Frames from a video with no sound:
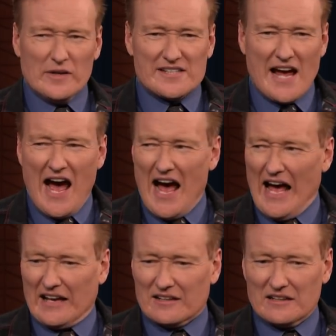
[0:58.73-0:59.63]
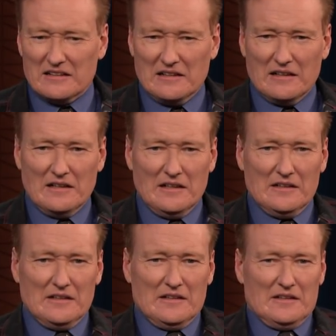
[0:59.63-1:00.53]
was
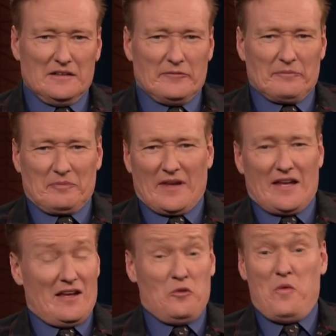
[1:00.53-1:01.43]
that? I don't know.